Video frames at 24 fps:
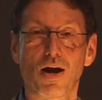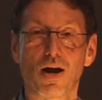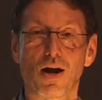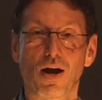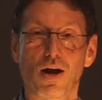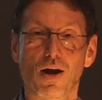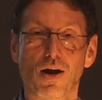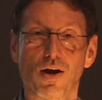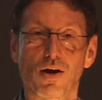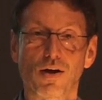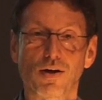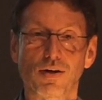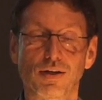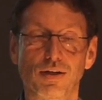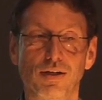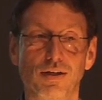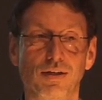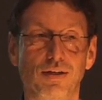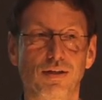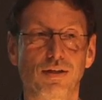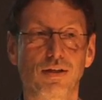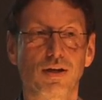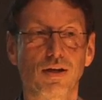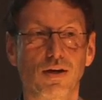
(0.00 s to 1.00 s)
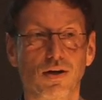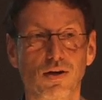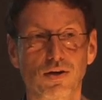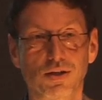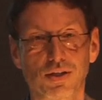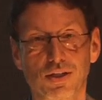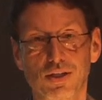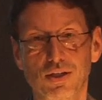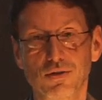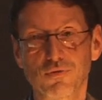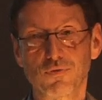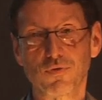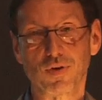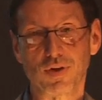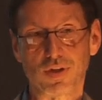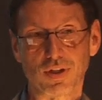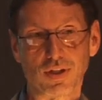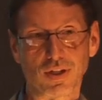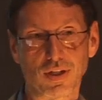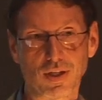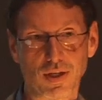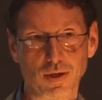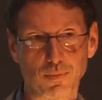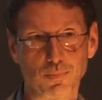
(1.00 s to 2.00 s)
are, are
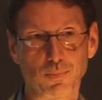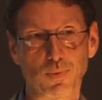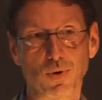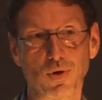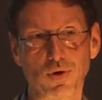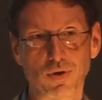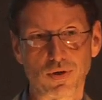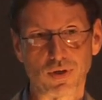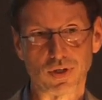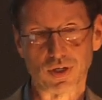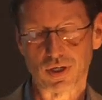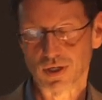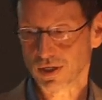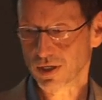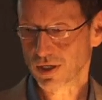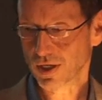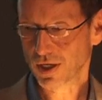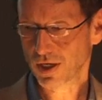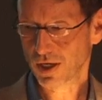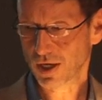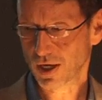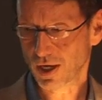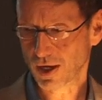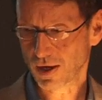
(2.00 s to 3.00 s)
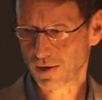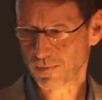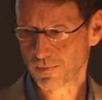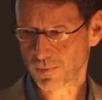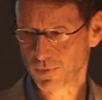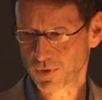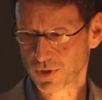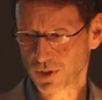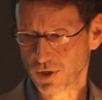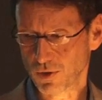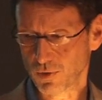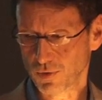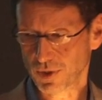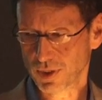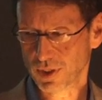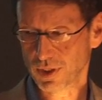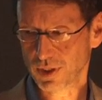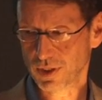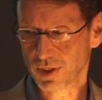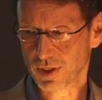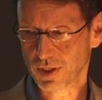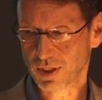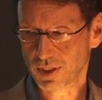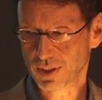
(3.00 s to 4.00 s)
differently pertinent. Um, so
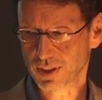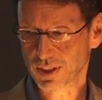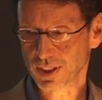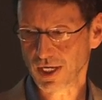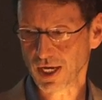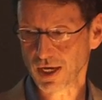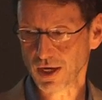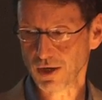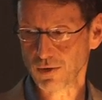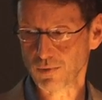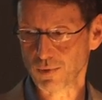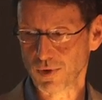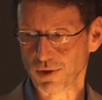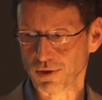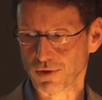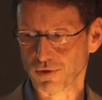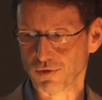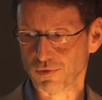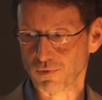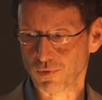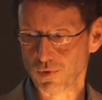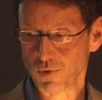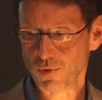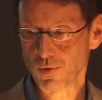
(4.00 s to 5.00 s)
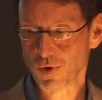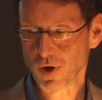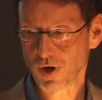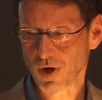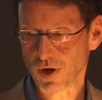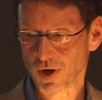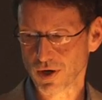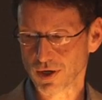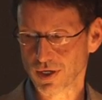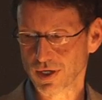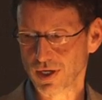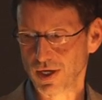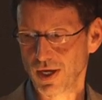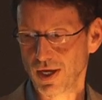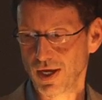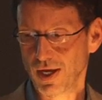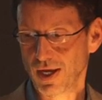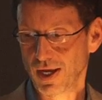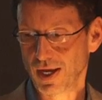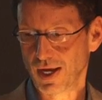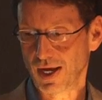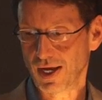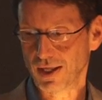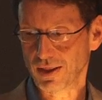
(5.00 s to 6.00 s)
the second one, through art,
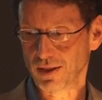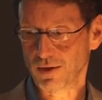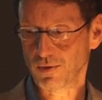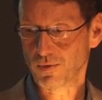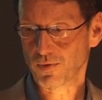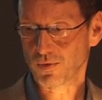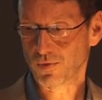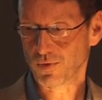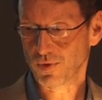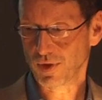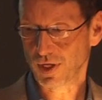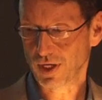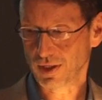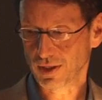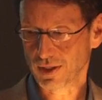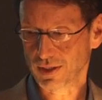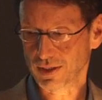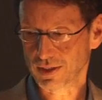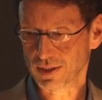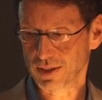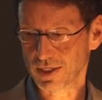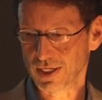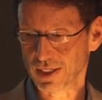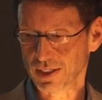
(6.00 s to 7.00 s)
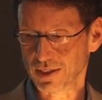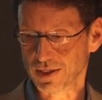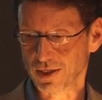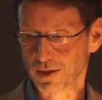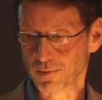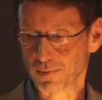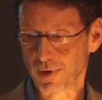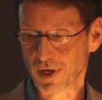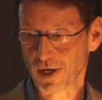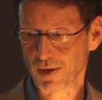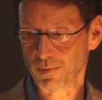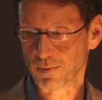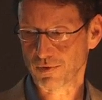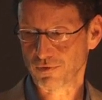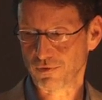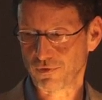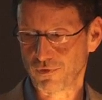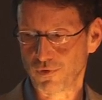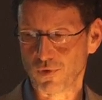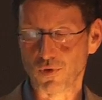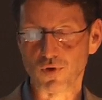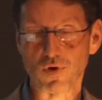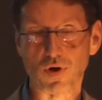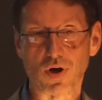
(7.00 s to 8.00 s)
and, the, and this next to the bottom one,
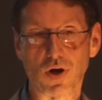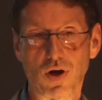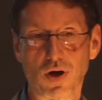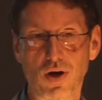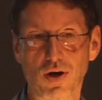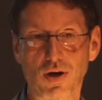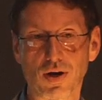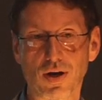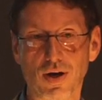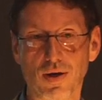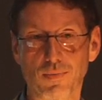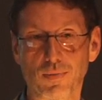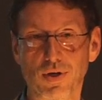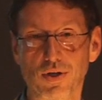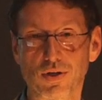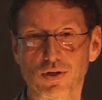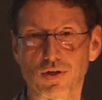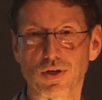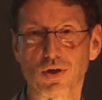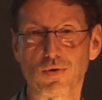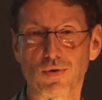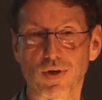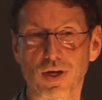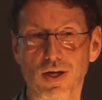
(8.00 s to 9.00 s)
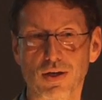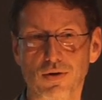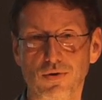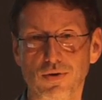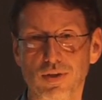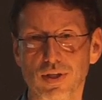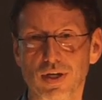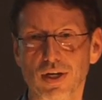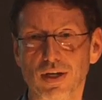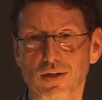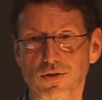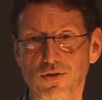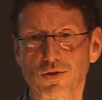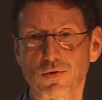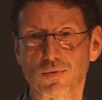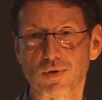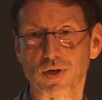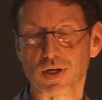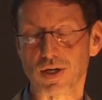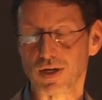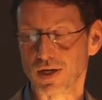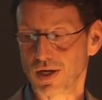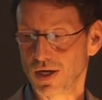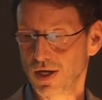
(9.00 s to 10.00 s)
for art, I'm going to show again on the next
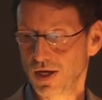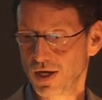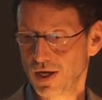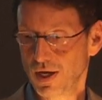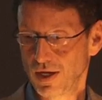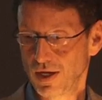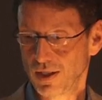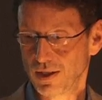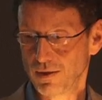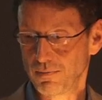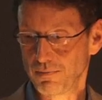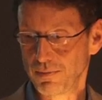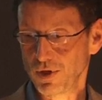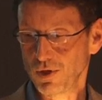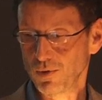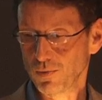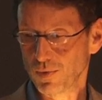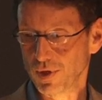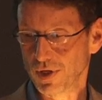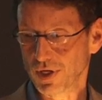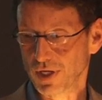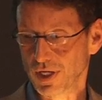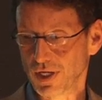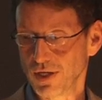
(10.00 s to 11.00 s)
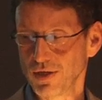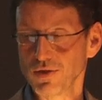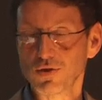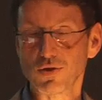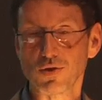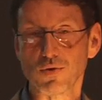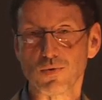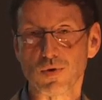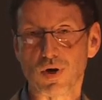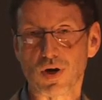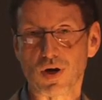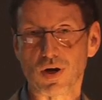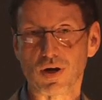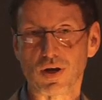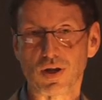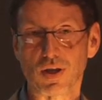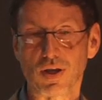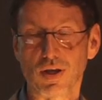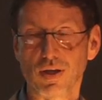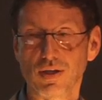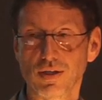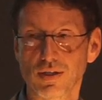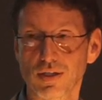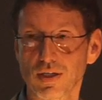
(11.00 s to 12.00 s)
screen. The middle one, into
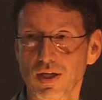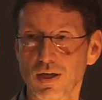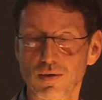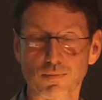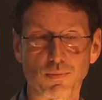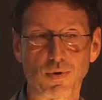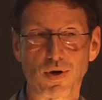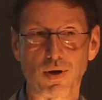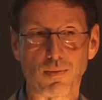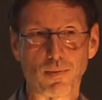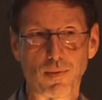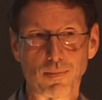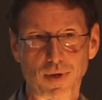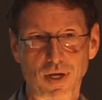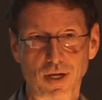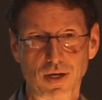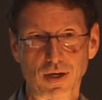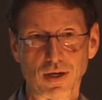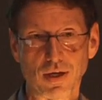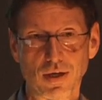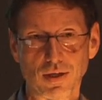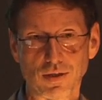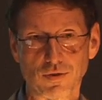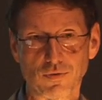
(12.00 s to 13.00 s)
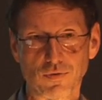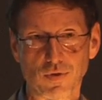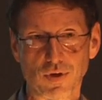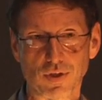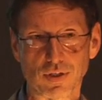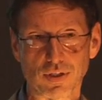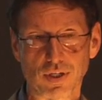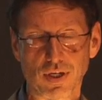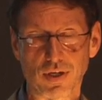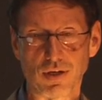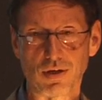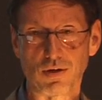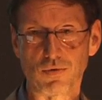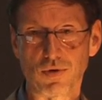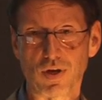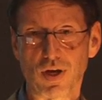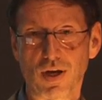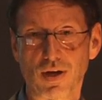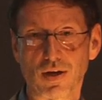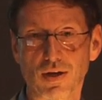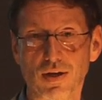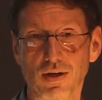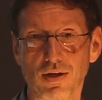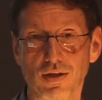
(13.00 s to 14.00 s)
art, is not problematic, as far as I know,
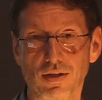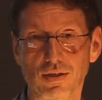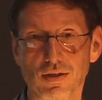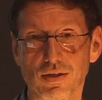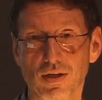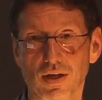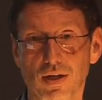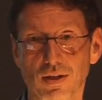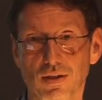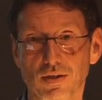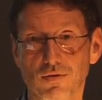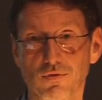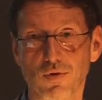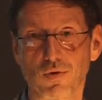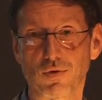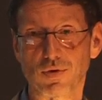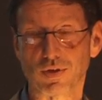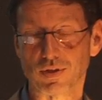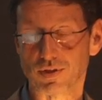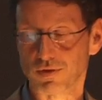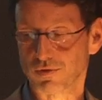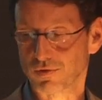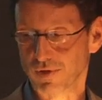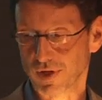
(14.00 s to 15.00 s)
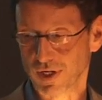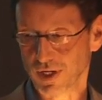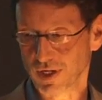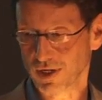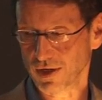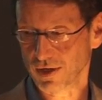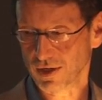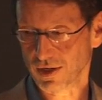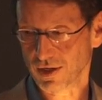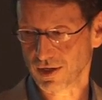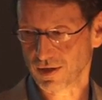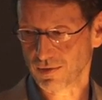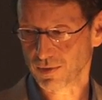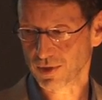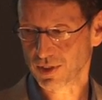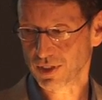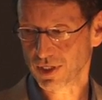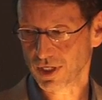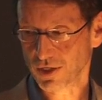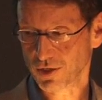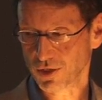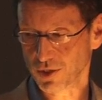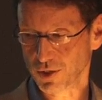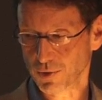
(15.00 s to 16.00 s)
not, is not the focus of any uh,
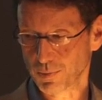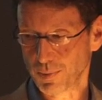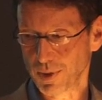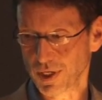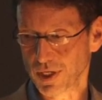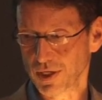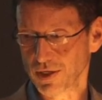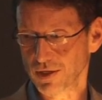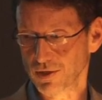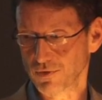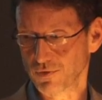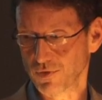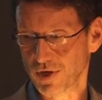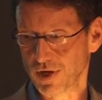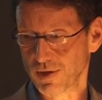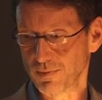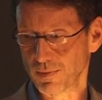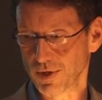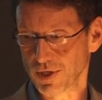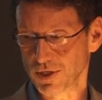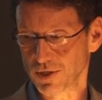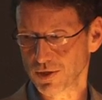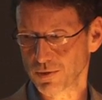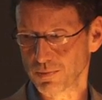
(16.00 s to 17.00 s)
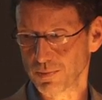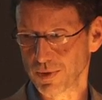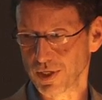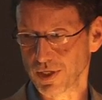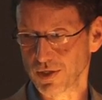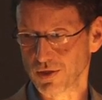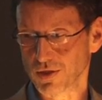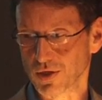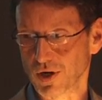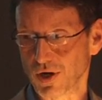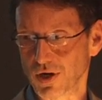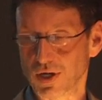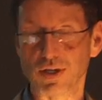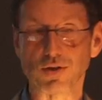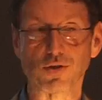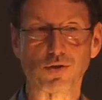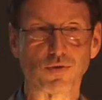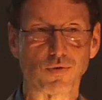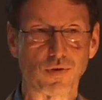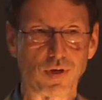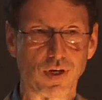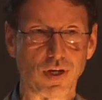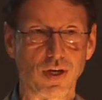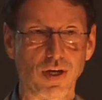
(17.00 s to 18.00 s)
discussions, because for him it just means art
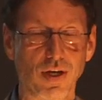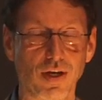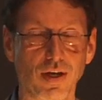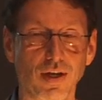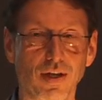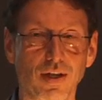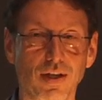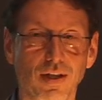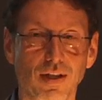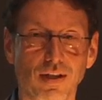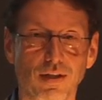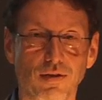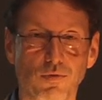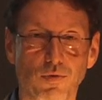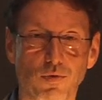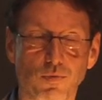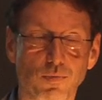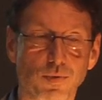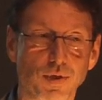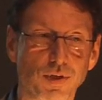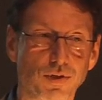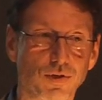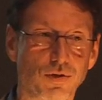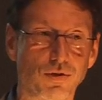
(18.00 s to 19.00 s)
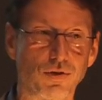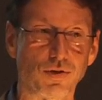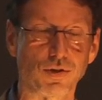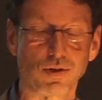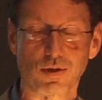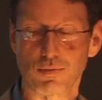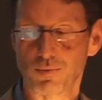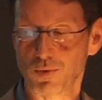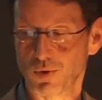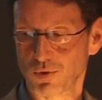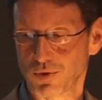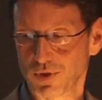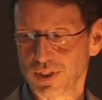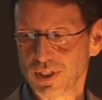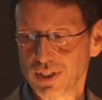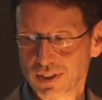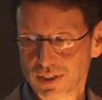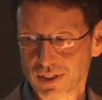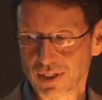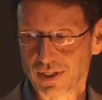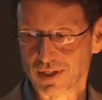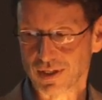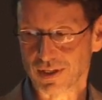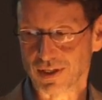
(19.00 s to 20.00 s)
history. If you research the Mona
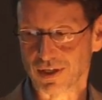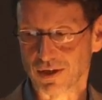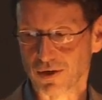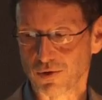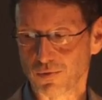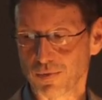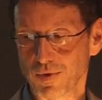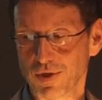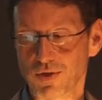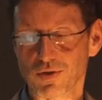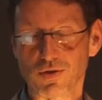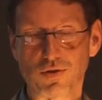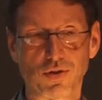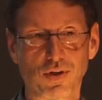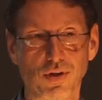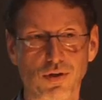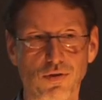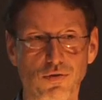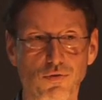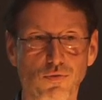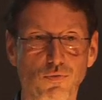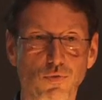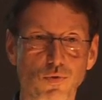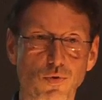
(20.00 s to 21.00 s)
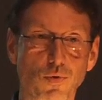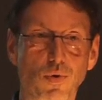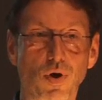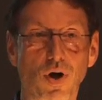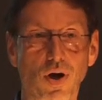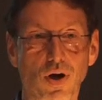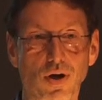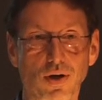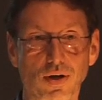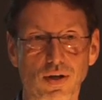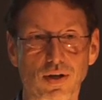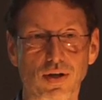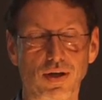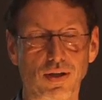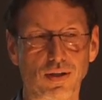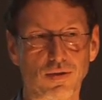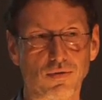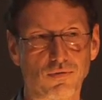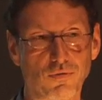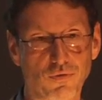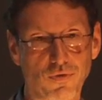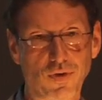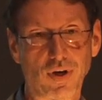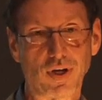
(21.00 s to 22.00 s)
Lisa, then you're researching through art
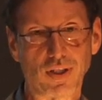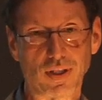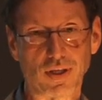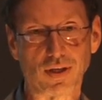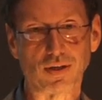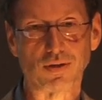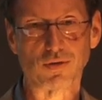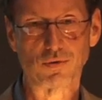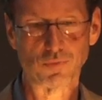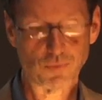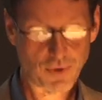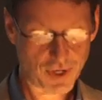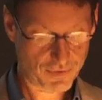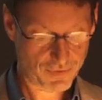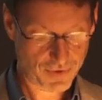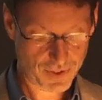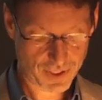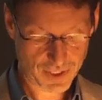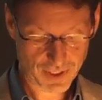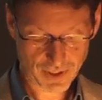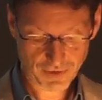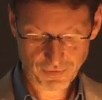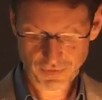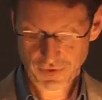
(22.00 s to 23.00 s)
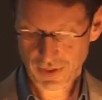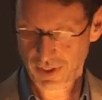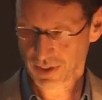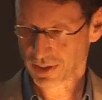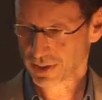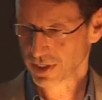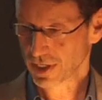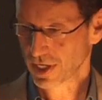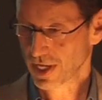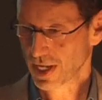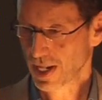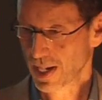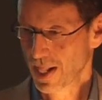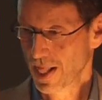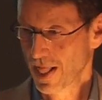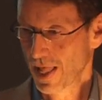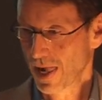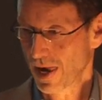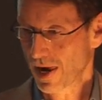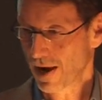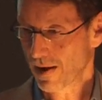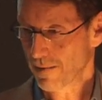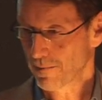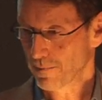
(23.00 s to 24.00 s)
in Frayling's way of thinking of things.
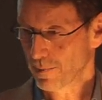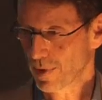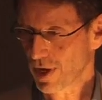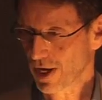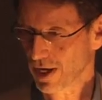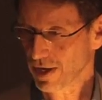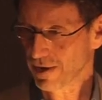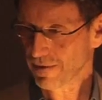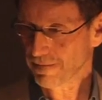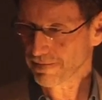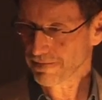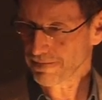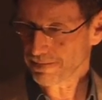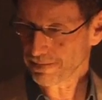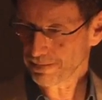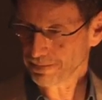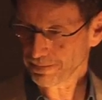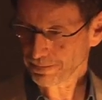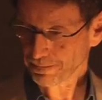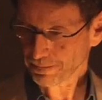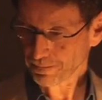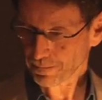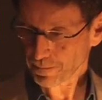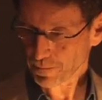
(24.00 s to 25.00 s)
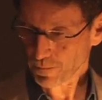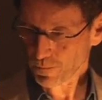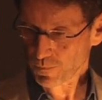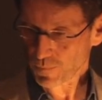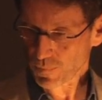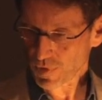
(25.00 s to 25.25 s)
Um, but,